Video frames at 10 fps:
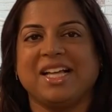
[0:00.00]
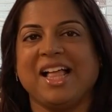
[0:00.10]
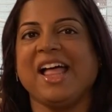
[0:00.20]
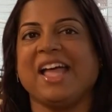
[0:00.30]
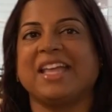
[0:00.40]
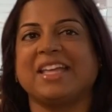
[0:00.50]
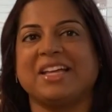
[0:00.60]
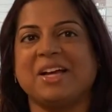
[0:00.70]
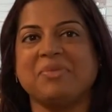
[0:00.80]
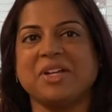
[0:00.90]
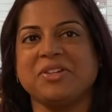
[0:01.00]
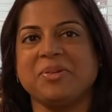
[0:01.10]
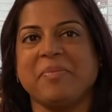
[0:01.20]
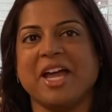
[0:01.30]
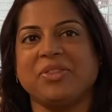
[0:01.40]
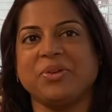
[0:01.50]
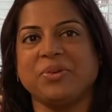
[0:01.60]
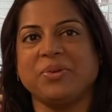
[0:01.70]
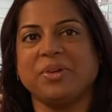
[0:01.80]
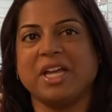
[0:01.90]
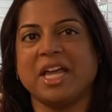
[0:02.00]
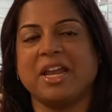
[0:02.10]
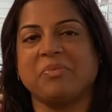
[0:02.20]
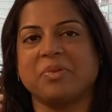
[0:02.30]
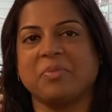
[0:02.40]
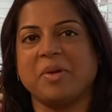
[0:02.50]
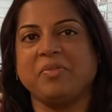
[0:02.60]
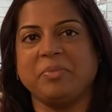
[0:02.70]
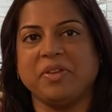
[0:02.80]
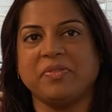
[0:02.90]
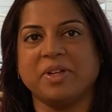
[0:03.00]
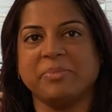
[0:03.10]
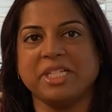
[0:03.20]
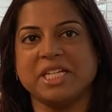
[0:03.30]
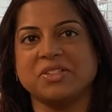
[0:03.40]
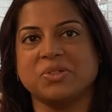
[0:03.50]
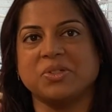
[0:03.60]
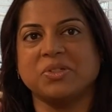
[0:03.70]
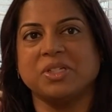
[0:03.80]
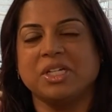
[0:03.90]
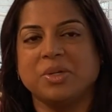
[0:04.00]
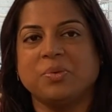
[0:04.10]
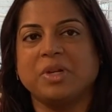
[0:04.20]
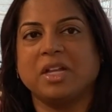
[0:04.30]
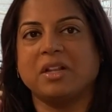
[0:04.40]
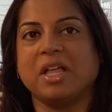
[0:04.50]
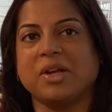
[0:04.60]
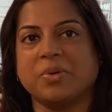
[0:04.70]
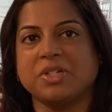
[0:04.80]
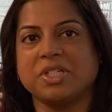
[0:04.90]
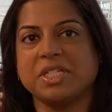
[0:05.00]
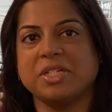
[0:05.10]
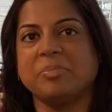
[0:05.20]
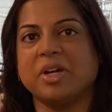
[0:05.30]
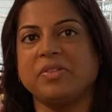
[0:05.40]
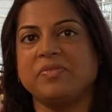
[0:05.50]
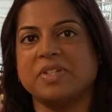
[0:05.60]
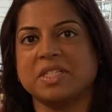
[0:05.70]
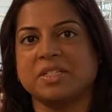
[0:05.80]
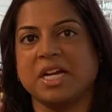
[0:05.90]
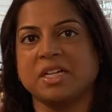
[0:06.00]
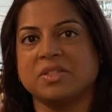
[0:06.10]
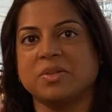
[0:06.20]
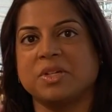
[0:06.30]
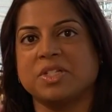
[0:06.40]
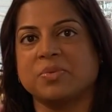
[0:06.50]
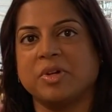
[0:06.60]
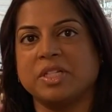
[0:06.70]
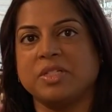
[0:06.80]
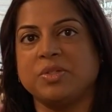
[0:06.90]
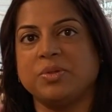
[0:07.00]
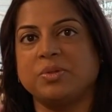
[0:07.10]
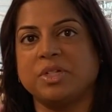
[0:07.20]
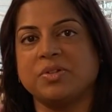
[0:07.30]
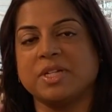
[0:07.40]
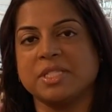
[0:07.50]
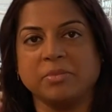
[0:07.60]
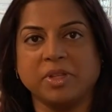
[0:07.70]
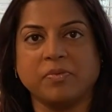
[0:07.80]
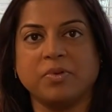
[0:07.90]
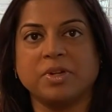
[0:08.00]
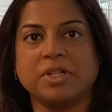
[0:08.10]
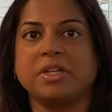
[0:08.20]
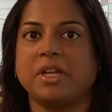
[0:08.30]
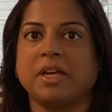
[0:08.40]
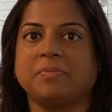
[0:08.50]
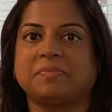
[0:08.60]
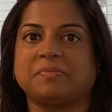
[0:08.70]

Hi, I'm Dr. Matthew and I'm from MVP Family Dental. We get a lot of questions here about Invisalign, so I just wanted to address some of them for you today.